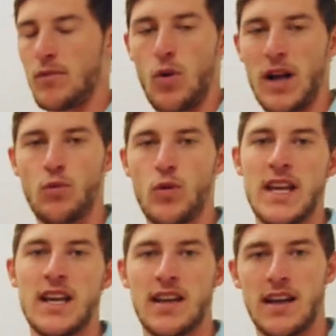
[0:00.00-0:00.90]
quite
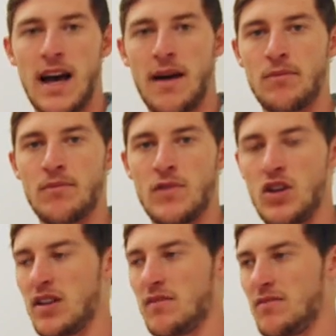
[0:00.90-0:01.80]
weak.
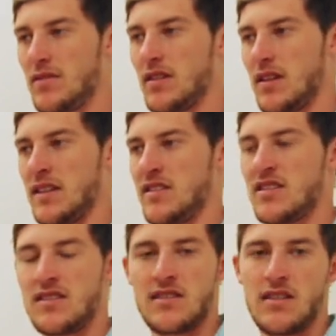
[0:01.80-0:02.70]

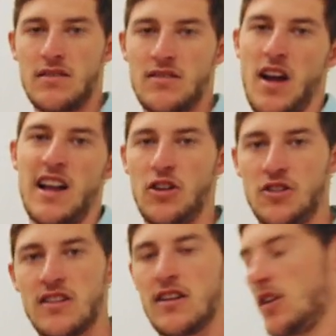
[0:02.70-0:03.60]
It's
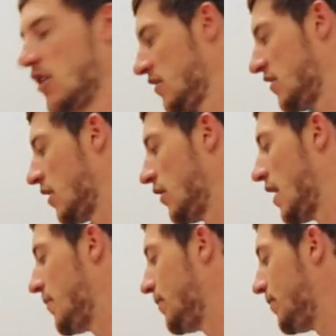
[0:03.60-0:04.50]
diluted a lot.
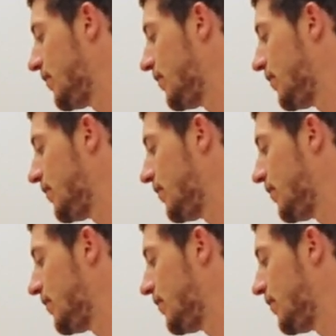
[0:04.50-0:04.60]
So